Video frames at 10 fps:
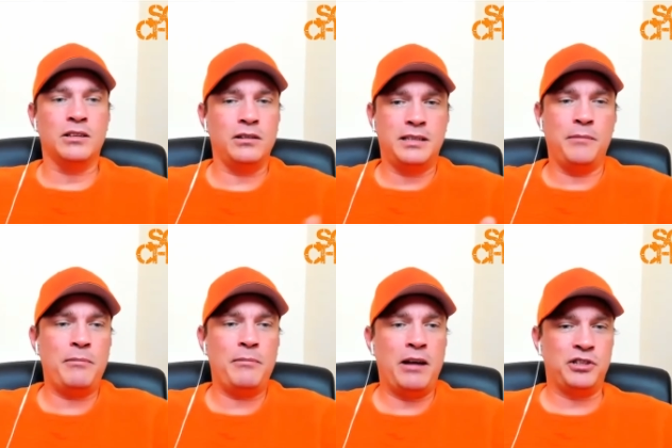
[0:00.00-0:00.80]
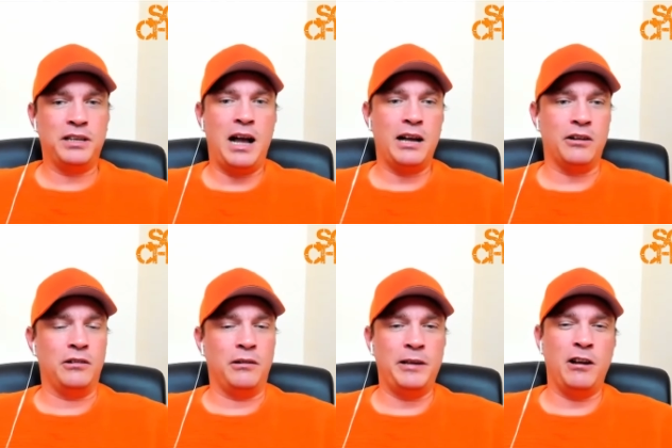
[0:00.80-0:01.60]
tell me about Chicago.
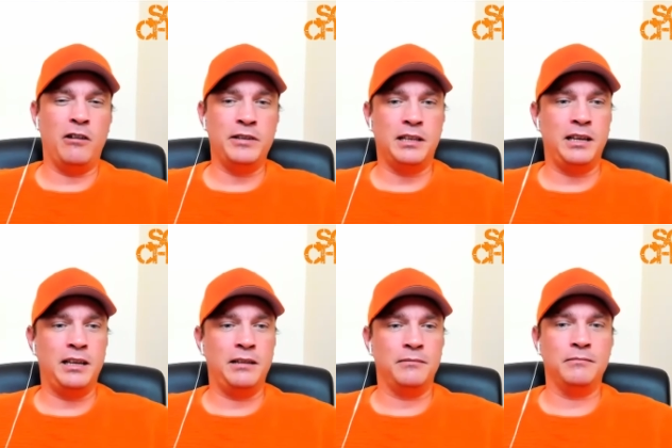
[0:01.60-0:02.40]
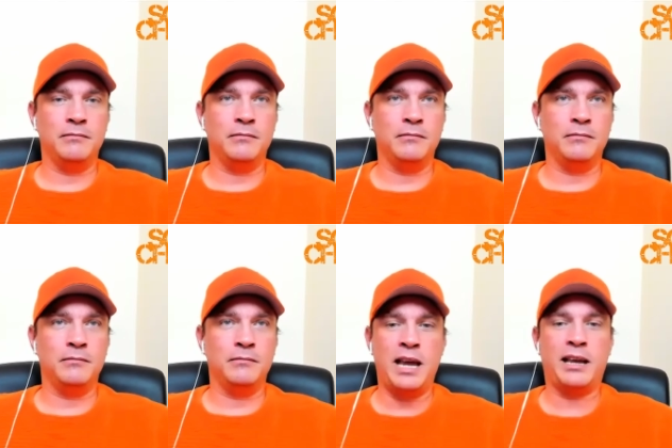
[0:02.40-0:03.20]
I mean, obviously
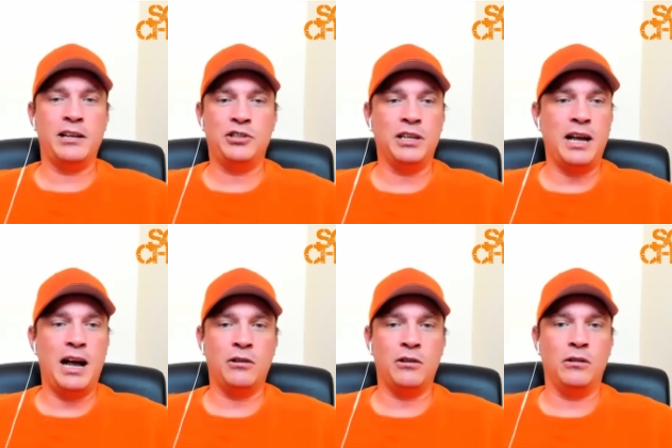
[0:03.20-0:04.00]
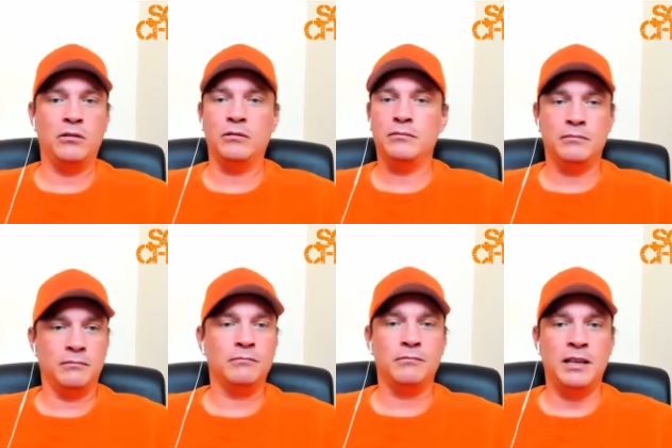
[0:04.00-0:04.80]
doing tech in Chicago,
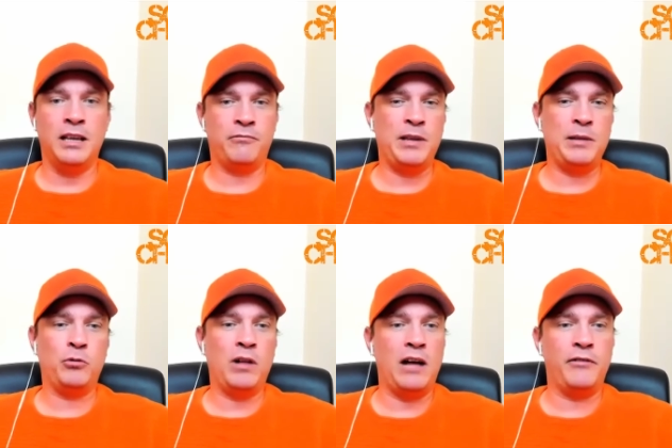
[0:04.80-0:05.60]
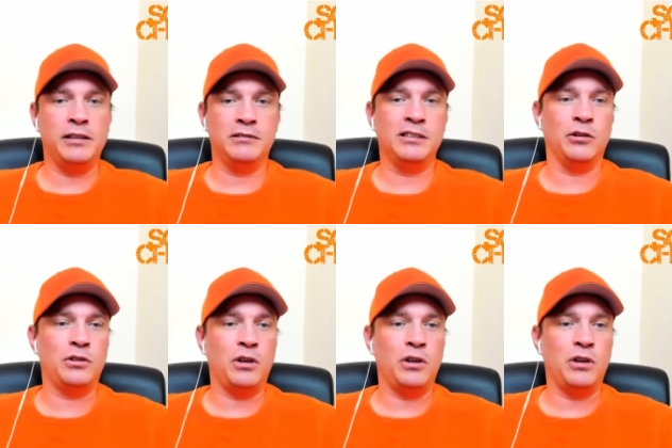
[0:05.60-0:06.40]
if people haven't, you know,
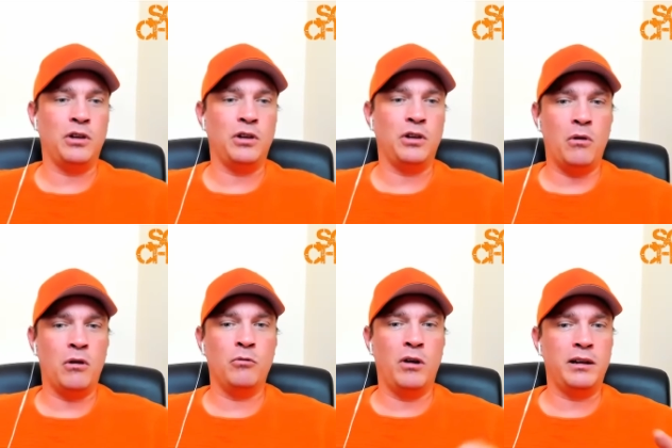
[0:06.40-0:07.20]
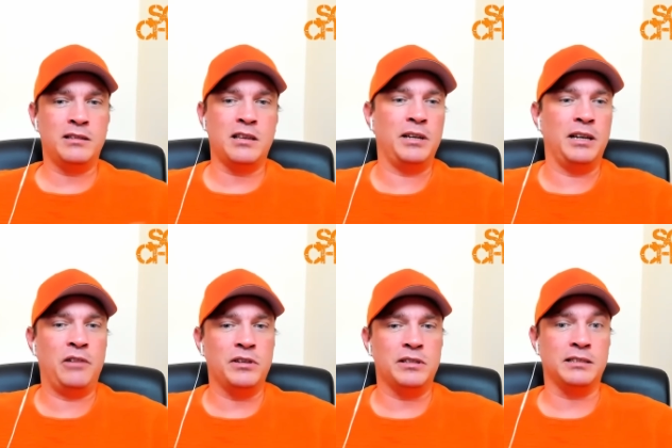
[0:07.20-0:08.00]
done that before, what are some of the
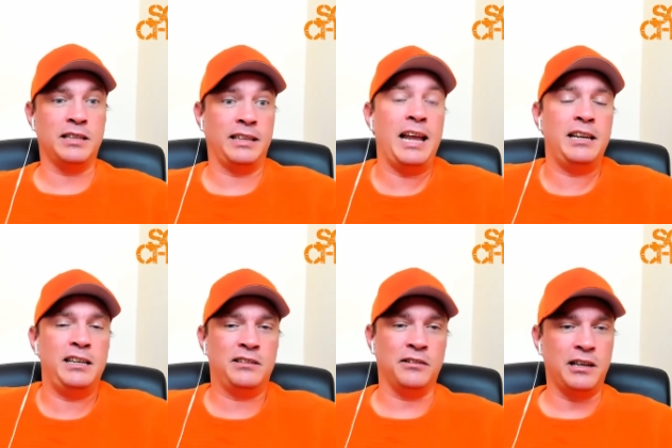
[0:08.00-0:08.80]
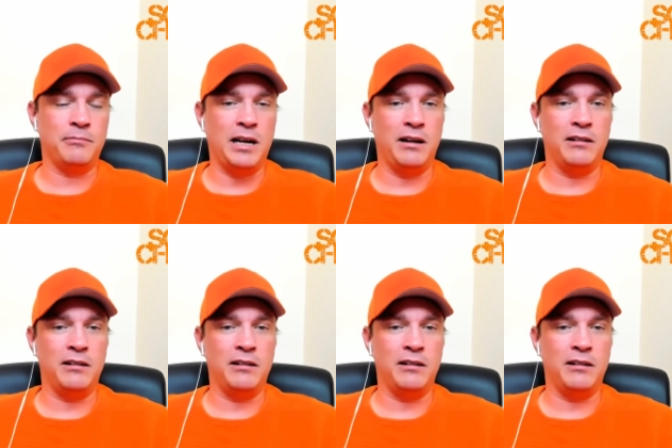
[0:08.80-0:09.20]
differences that they need to think about?